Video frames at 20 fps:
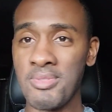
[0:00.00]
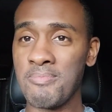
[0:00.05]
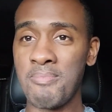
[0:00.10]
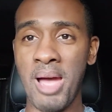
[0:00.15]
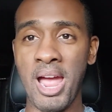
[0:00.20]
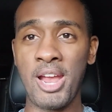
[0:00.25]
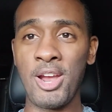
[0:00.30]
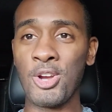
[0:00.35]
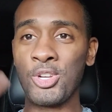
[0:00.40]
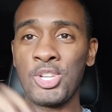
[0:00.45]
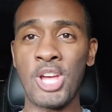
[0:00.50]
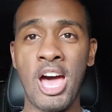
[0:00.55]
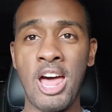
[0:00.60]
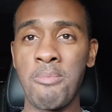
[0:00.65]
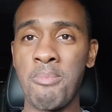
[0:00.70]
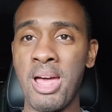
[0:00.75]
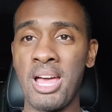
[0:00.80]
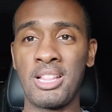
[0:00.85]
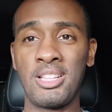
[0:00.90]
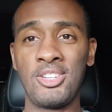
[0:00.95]
my ears
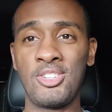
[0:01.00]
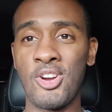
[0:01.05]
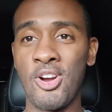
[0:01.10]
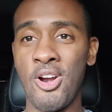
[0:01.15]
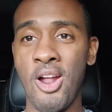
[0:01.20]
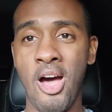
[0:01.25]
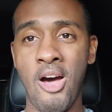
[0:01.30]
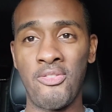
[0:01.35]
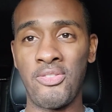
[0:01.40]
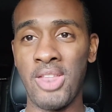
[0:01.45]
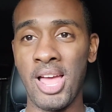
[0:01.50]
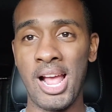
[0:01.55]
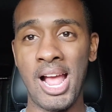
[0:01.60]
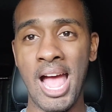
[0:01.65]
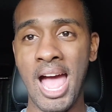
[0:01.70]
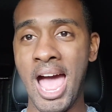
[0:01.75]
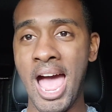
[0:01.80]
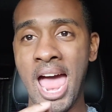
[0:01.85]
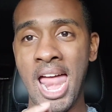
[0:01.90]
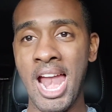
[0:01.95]
automatically turn off. Like
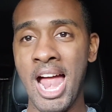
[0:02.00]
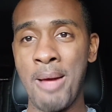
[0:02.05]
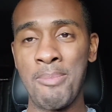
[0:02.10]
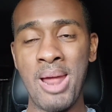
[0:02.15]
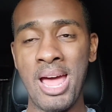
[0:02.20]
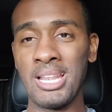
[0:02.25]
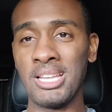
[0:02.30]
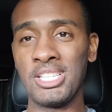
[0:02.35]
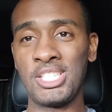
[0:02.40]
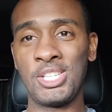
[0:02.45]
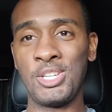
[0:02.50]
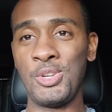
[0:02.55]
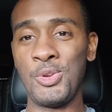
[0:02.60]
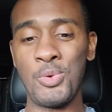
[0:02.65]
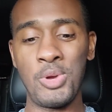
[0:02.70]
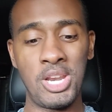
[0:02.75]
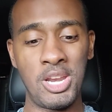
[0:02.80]
I'm not listening to you